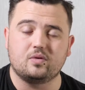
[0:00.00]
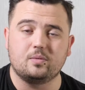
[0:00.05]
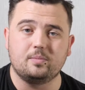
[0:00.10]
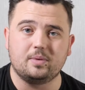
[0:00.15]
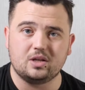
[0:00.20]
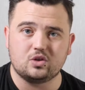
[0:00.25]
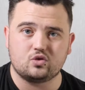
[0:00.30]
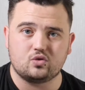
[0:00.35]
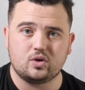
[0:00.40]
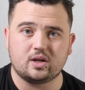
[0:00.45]
from
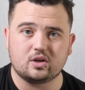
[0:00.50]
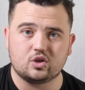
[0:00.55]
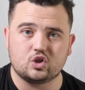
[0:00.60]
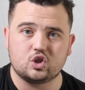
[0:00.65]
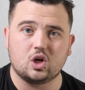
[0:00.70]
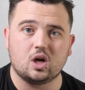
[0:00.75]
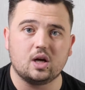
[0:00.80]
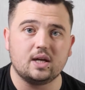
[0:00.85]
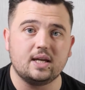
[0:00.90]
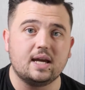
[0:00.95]
being trigger
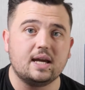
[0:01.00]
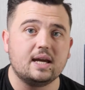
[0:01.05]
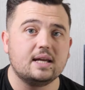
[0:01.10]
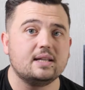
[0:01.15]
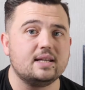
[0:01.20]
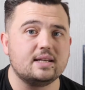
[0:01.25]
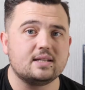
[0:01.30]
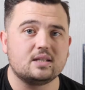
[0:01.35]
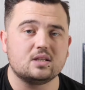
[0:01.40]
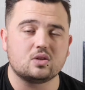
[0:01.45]
shy,
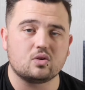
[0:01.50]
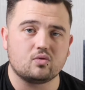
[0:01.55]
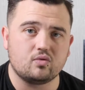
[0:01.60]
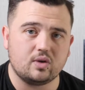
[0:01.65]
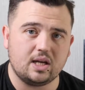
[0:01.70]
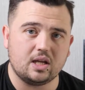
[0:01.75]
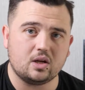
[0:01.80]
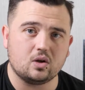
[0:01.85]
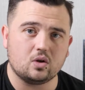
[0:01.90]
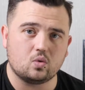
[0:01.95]
this is a
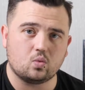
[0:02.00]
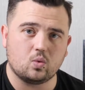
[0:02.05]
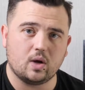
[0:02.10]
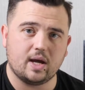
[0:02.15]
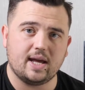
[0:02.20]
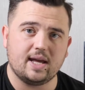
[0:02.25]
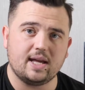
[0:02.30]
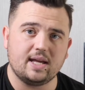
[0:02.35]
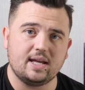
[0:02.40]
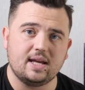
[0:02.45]
really good
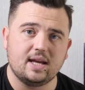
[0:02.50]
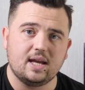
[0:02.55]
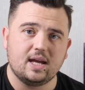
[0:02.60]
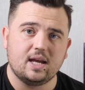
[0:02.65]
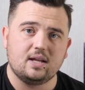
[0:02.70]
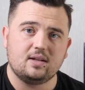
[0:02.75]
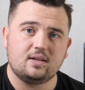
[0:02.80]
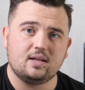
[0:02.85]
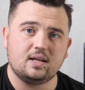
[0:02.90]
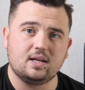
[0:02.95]
way
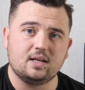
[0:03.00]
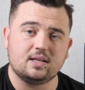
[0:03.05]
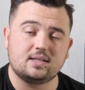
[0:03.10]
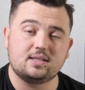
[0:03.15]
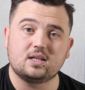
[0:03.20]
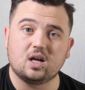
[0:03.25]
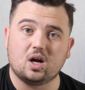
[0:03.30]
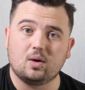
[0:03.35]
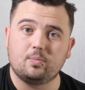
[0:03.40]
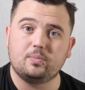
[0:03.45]
to
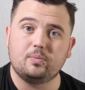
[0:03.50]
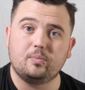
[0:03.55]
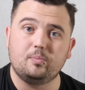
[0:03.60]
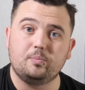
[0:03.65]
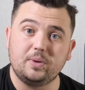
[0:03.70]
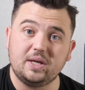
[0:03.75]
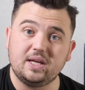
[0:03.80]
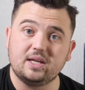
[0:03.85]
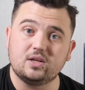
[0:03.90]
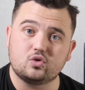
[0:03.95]
stop
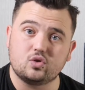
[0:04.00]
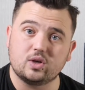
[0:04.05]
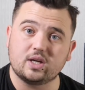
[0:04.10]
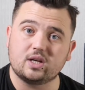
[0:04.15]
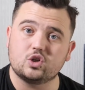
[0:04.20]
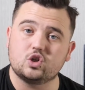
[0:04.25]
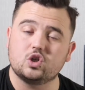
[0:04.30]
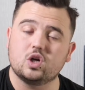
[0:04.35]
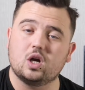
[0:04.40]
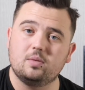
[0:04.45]
being
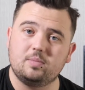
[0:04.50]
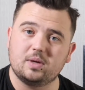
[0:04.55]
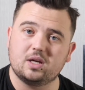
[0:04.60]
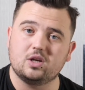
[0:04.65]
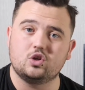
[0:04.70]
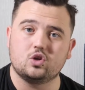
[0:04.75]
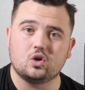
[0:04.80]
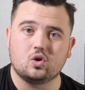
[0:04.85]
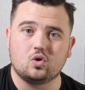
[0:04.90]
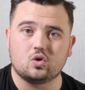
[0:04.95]
trigger shy,
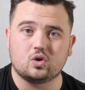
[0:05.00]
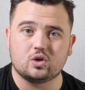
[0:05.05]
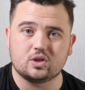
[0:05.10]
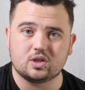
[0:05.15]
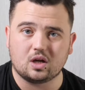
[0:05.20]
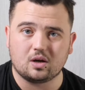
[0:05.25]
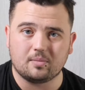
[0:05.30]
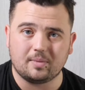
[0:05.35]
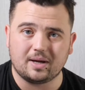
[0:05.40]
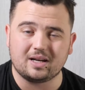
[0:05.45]
because your order
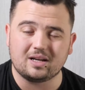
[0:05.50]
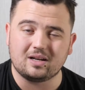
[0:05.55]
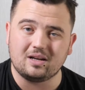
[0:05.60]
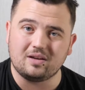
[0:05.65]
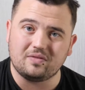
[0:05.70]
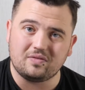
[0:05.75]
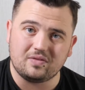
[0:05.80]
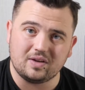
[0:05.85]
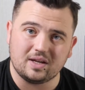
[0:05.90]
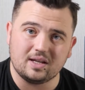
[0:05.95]
is
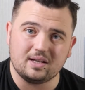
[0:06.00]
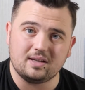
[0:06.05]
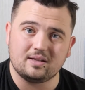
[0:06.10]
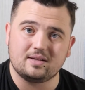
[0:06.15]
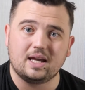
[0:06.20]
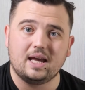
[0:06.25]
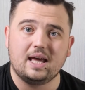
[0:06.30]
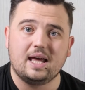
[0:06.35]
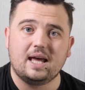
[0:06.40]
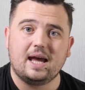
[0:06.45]
automatically
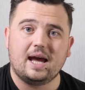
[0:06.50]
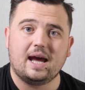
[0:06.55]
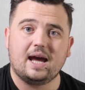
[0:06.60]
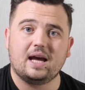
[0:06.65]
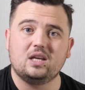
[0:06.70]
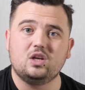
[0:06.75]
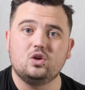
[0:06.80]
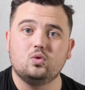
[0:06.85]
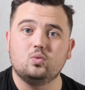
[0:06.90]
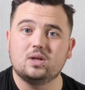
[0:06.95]
filled
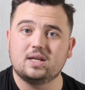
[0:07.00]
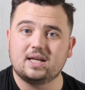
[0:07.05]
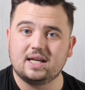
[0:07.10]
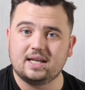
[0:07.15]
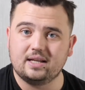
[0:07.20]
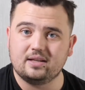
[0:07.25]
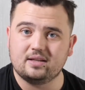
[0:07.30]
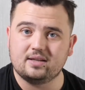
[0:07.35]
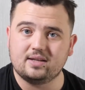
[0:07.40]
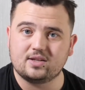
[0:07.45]
and you will
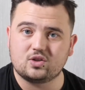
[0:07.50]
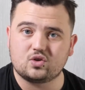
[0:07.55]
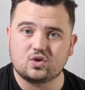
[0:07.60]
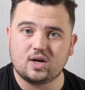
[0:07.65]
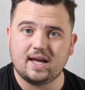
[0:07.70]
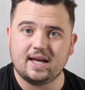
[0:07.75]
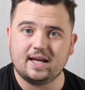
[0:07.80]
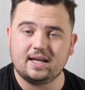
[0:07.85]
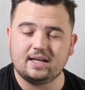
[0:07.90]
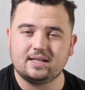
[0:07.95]
get into the
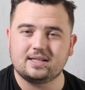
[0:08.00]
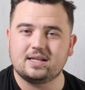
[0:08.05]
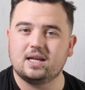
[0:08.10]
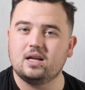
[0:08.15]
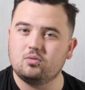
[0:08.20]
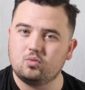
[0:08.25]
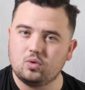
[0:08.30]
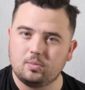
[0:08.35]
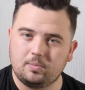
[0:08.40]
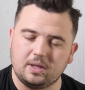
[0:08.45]
trade.
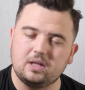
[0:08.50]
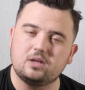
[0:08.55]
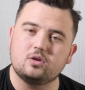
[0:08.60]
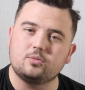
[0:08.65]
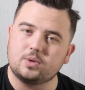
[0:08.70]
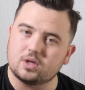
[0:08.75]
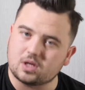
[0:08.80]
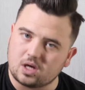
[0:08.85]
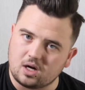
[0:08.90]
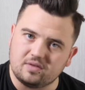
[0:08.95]
It will build
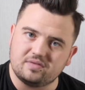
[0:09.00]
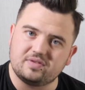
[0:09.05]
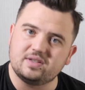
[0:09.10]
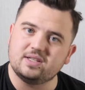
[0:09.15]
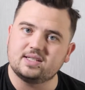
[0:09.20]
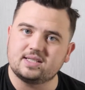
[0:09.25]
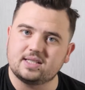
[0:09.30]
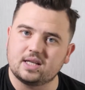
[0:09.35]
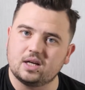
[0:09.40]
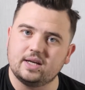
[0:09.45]
up your
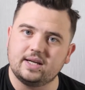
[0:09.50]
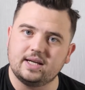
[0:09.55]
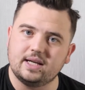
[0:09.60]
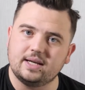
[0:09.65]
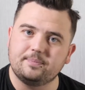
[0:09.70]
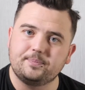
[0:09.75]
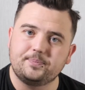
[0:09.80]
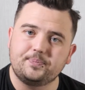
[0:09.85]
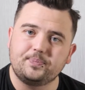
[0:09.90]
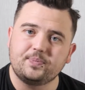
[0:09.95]
confidence slightly.